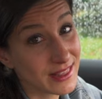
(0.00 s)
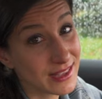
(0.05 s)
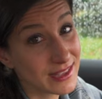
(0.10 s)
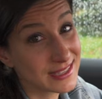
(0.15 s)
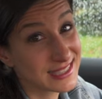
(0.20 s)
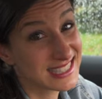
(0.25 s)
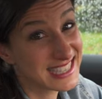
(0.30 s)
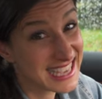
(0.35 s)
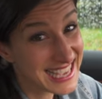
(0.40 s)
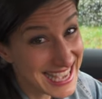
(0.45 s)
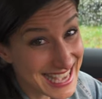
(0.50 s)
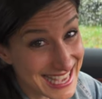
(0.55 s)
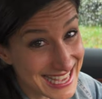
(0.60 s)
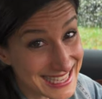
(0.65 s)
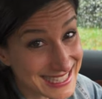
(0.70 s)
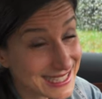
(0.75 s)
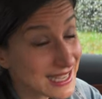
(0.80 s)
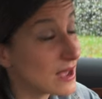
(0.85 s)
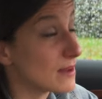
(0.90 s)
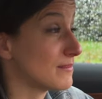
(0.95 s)
this
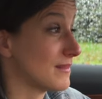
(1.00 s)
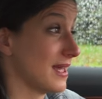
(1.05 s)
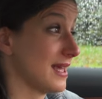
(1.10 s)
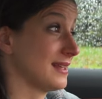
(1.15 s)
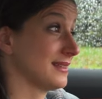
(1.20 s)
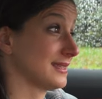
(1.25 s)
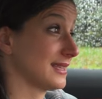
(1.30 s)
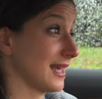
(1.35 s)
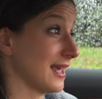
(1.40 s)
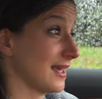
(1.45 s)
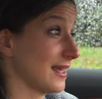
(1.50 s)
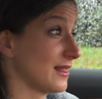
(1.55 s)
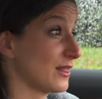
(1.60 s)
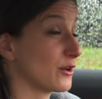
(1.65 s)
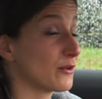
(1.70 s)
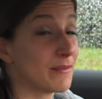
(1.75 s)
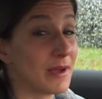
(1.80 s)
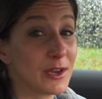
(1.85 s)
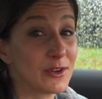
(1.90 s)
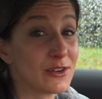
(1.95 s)
is amazing,
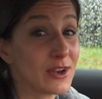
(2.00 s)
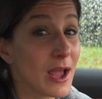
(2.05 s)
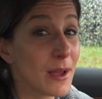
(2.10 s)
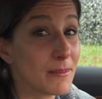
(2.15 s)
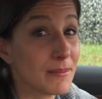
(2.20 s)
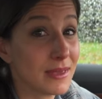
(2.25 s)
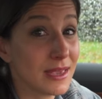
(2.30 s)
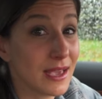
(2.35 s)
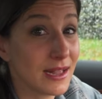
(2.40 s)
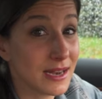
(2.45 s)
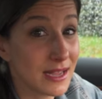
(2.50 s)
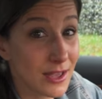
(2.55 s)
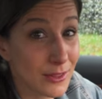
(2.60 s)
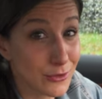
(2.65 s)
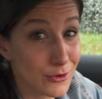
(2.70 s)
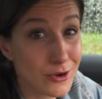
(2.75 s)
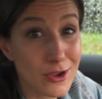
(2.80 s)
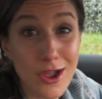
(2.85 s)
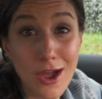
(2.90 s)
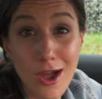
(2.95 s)
there better not be any
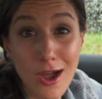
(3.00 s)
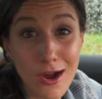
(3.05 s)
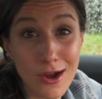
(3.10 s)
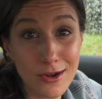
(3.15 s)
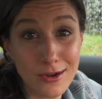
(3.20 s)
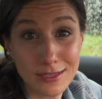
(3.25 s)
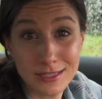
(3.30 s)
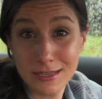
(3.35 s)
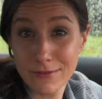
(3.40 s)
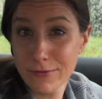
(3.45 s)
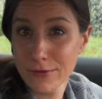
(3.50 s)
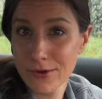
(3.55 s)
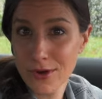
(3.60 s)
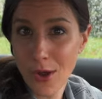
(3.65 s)
other cars if you're